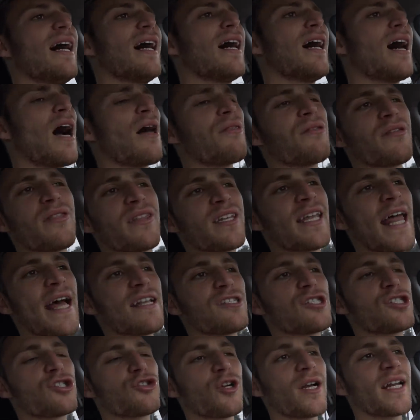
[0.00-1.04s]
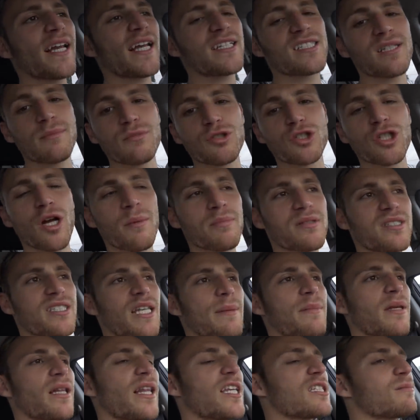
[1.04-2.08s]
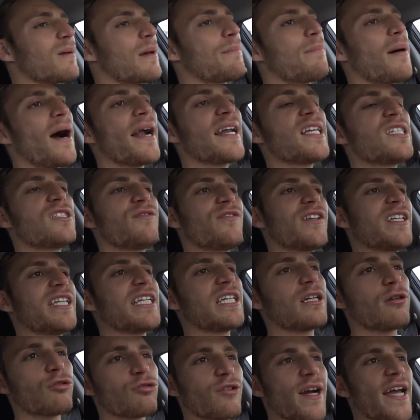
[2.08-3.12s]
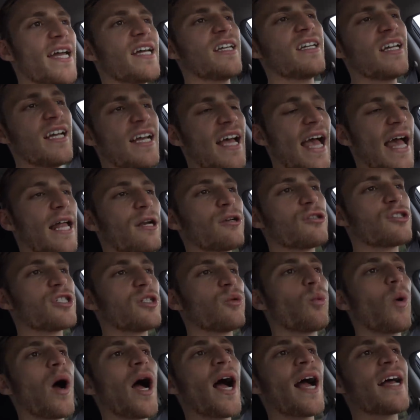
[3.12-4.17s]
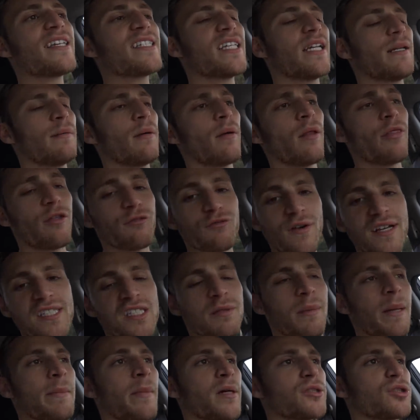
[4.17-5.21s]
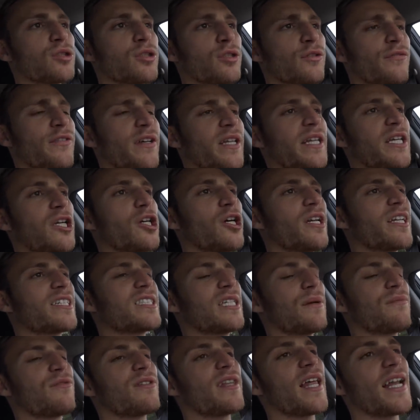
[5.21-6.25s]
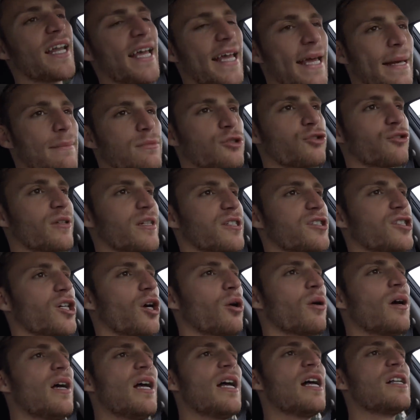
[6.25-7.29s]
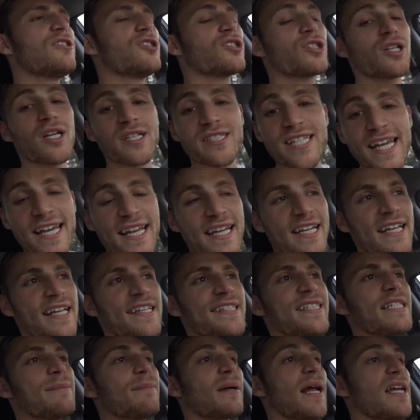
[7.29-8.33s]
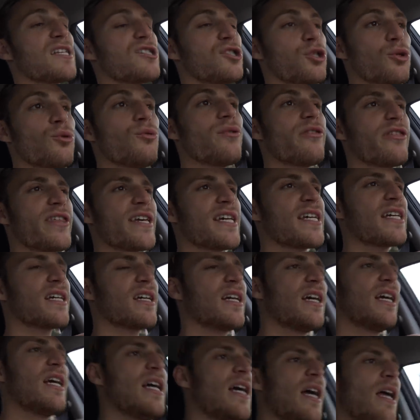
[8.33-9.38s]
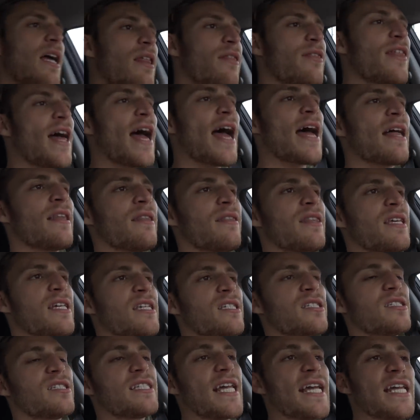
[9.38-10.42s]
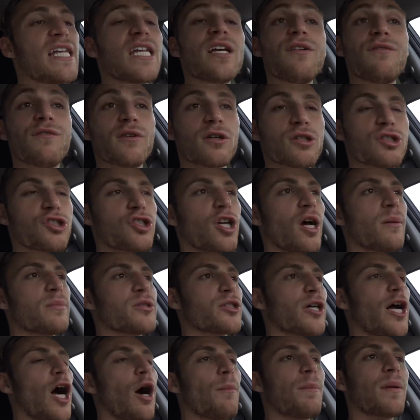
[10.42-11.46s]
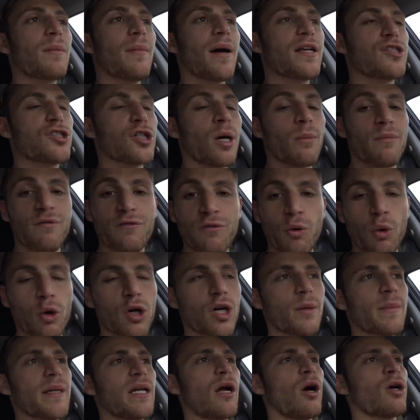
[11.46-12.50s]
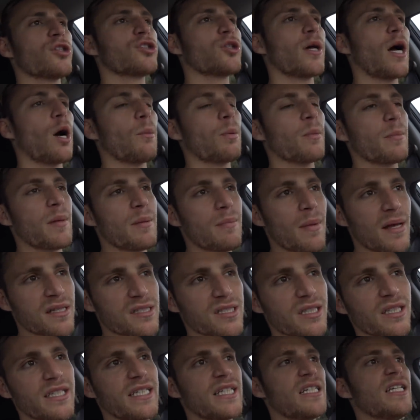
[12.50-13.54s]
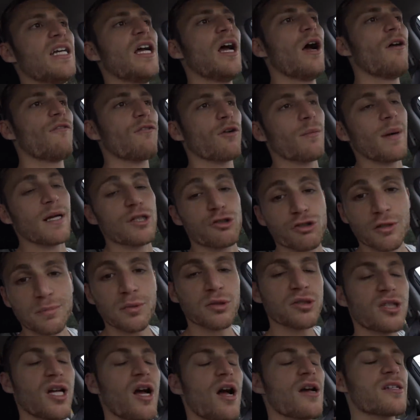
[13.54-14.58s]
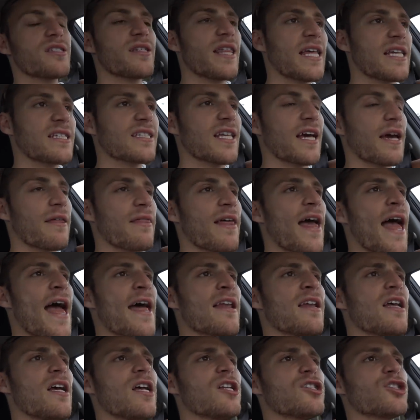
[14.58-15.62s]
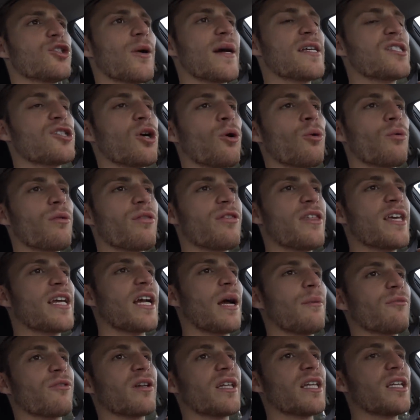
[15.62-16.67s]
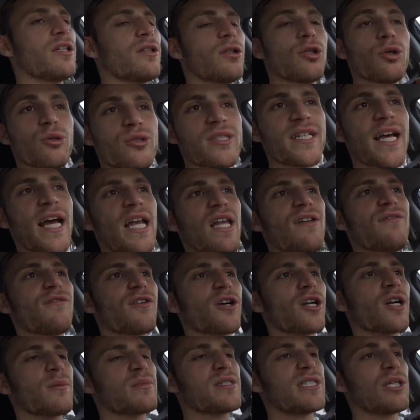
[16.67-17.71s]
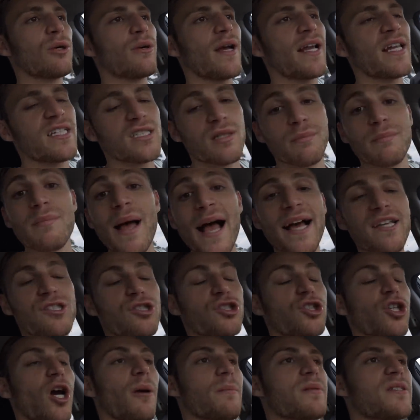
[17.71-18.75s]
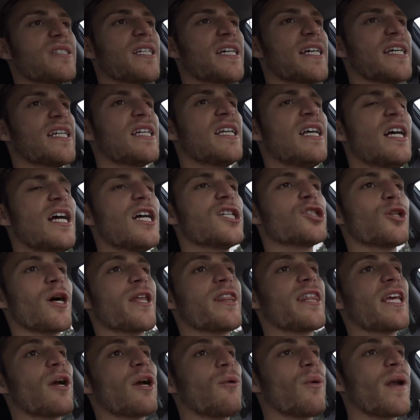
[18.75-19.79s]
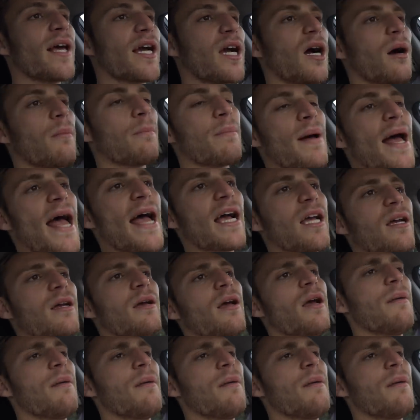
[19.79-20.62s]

Uh, other than that, just trying to get some jump stimulus. My body's feeling great energy-wise, and the rest of my muscles are feeling good except for that hamstring. So just gonna take it easy, but I do think that these standing vert jumps are helping my jump form and also helping me mentally for my dribble dunks, things like that. So I don't think I'm really losing any vert. I'm still getting some max jumps in. So I think when I come back,